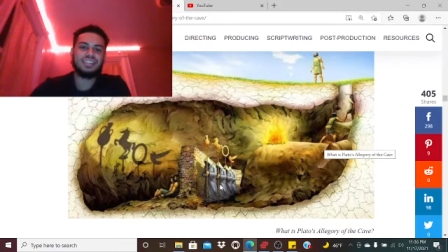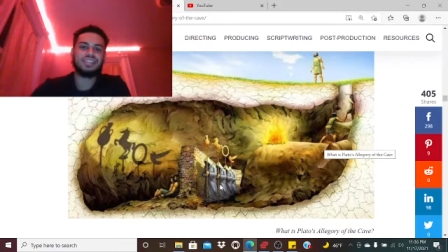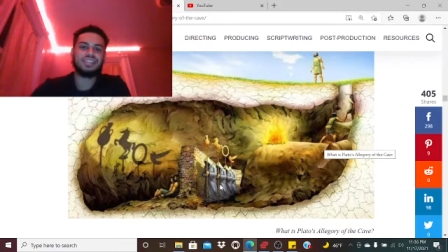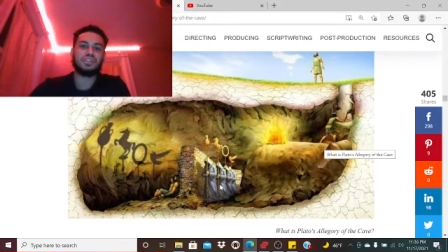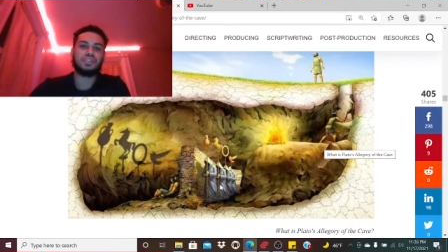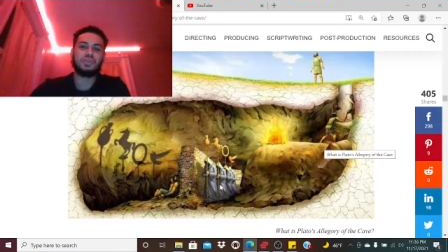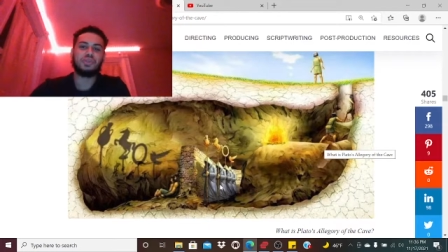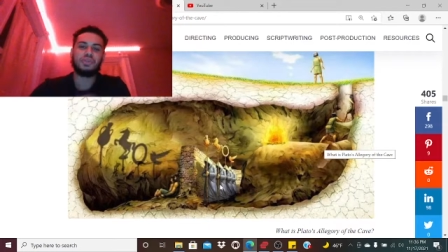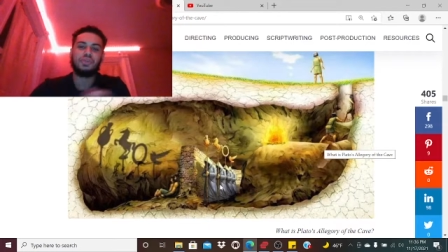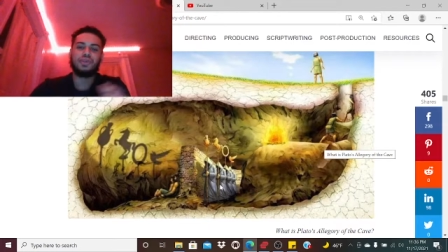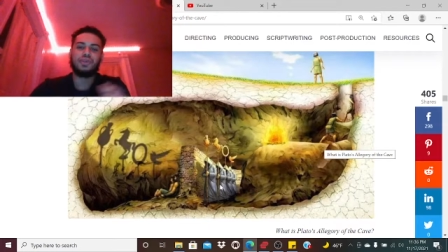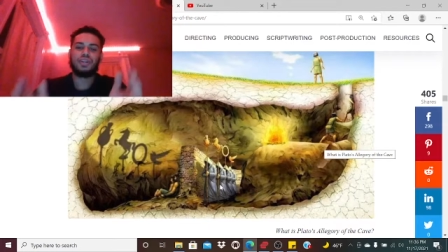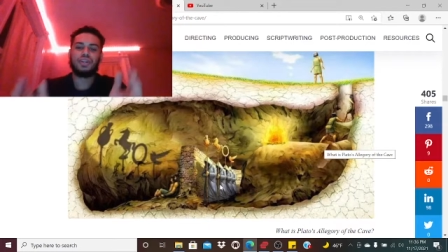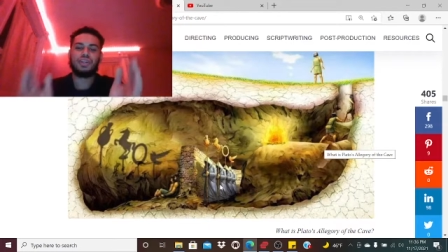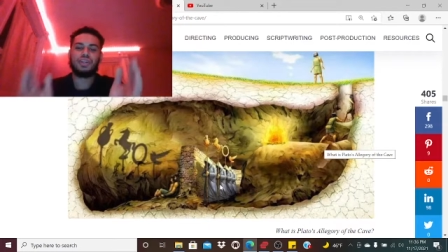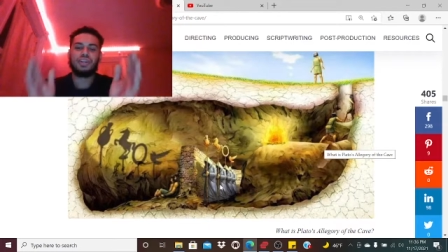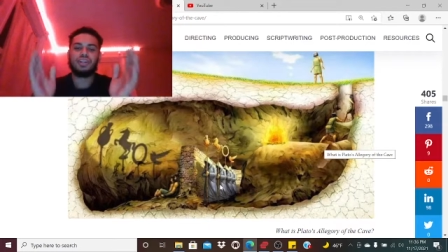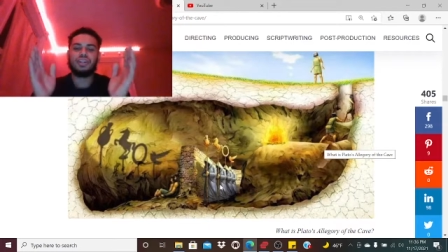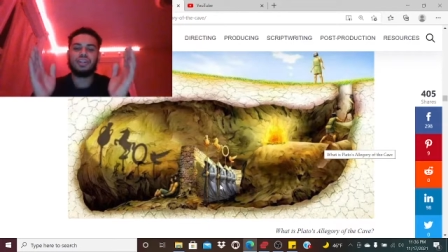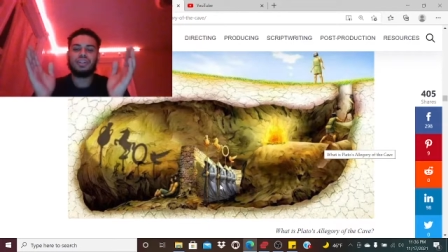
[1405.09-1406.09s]
So
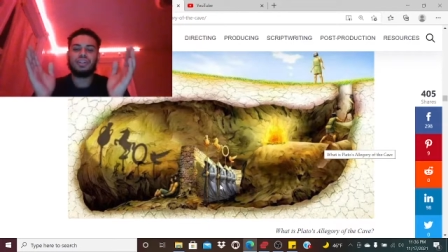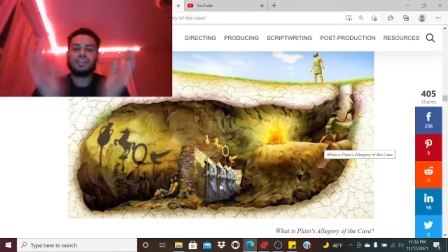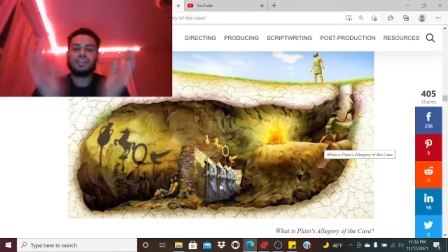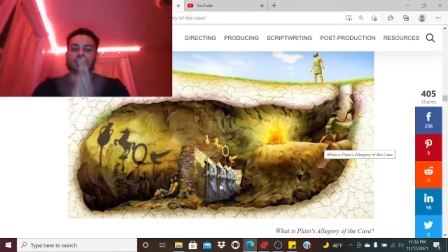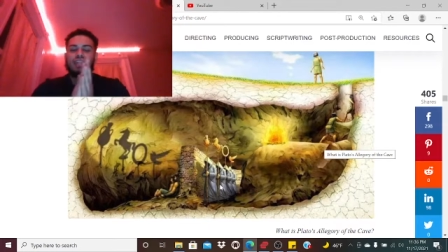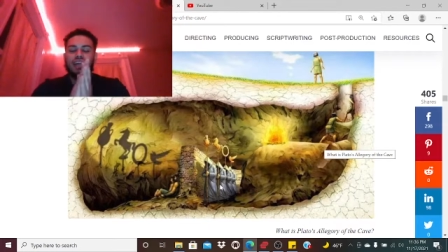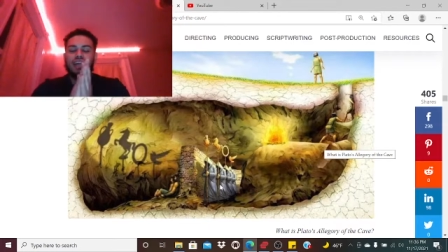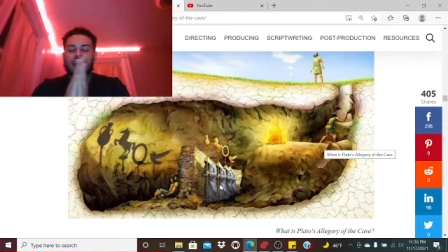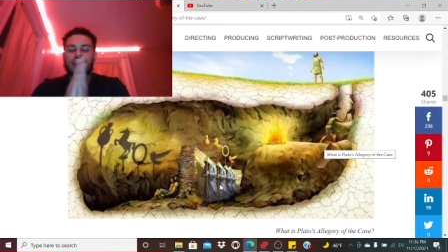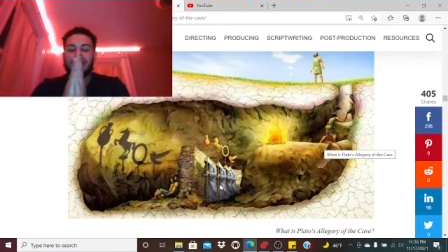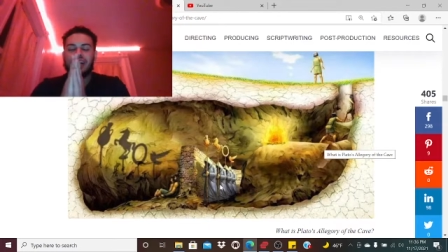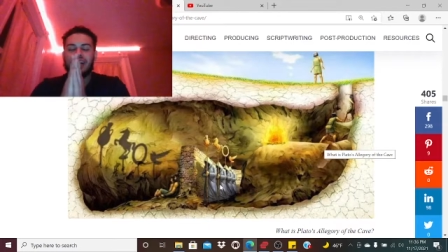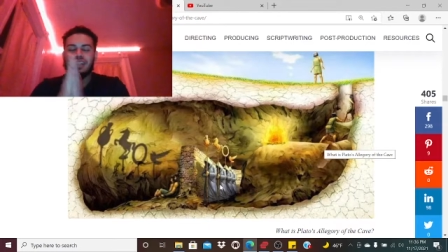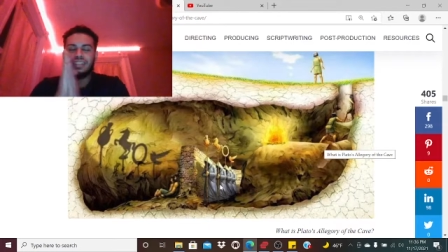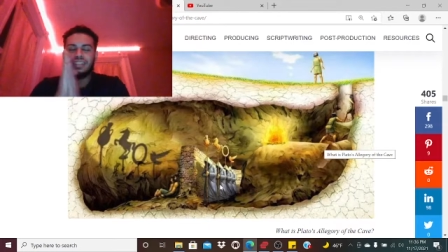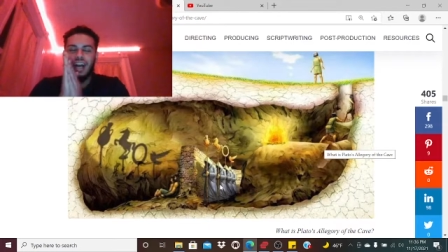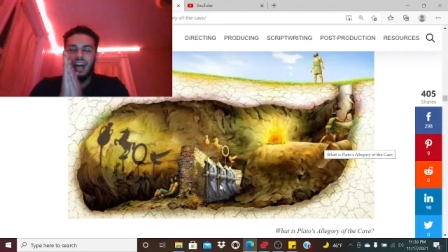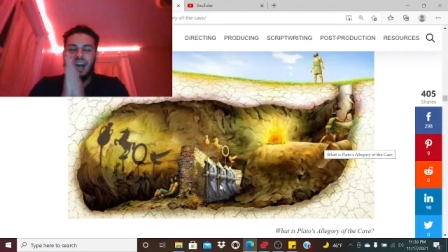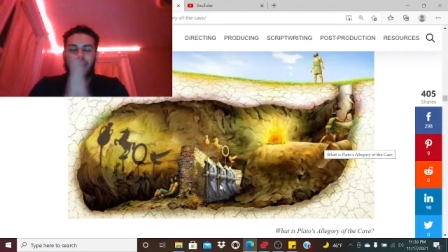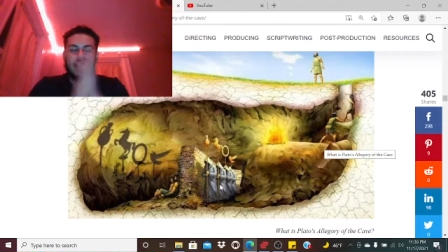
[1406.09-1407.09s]
yeah
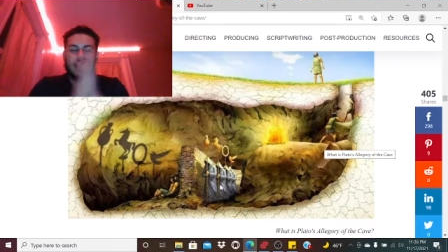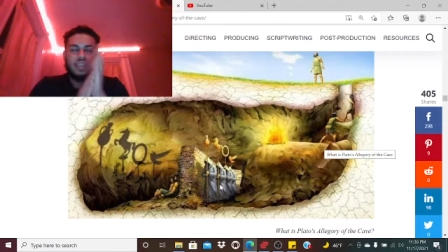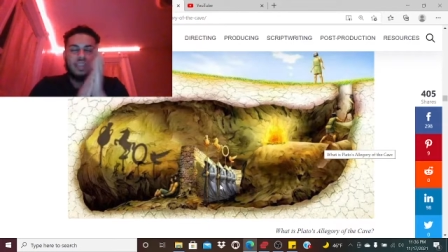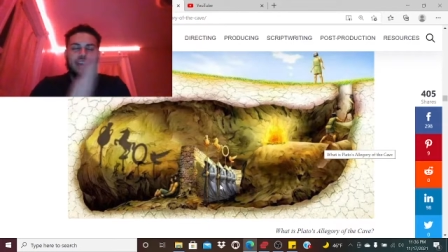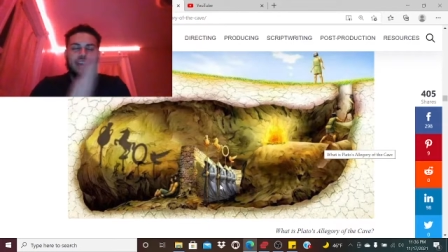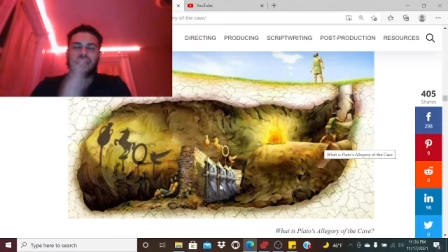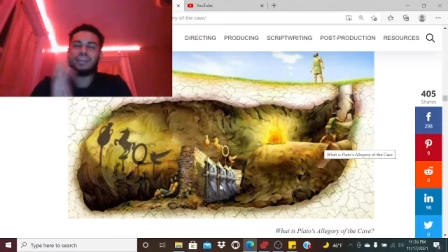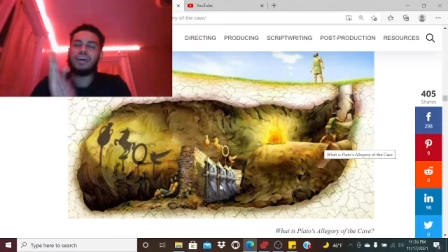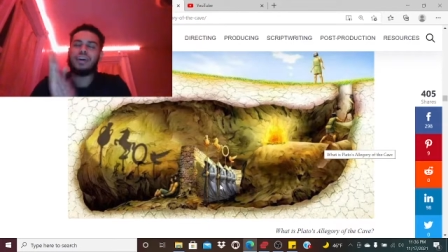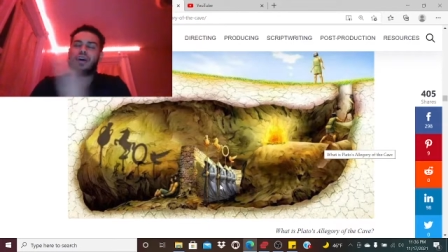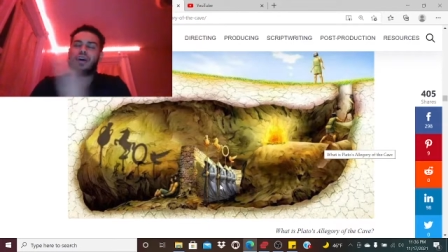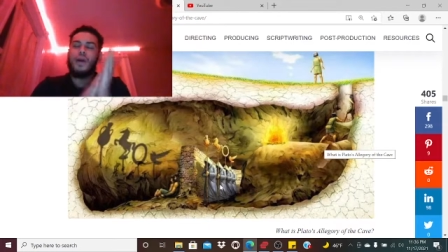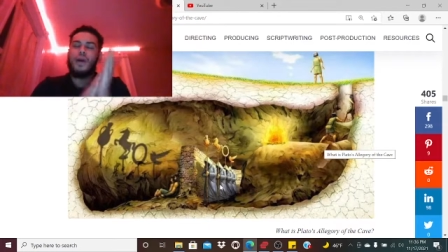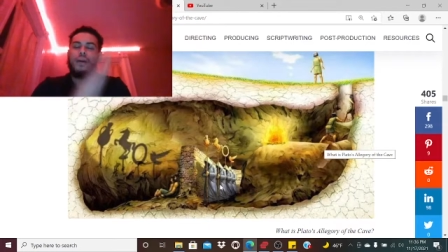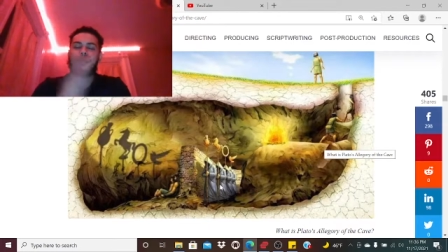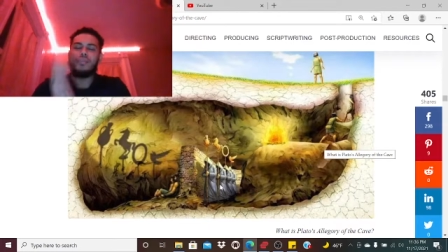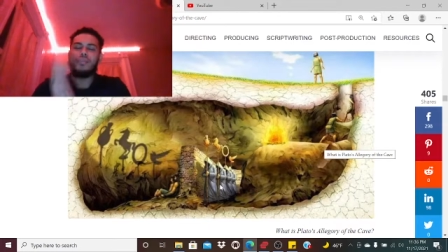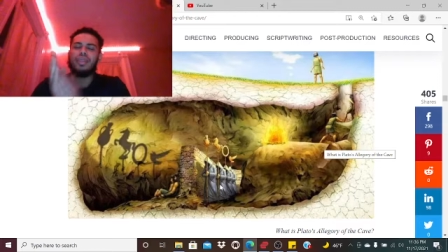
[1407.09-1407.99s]
guys i think um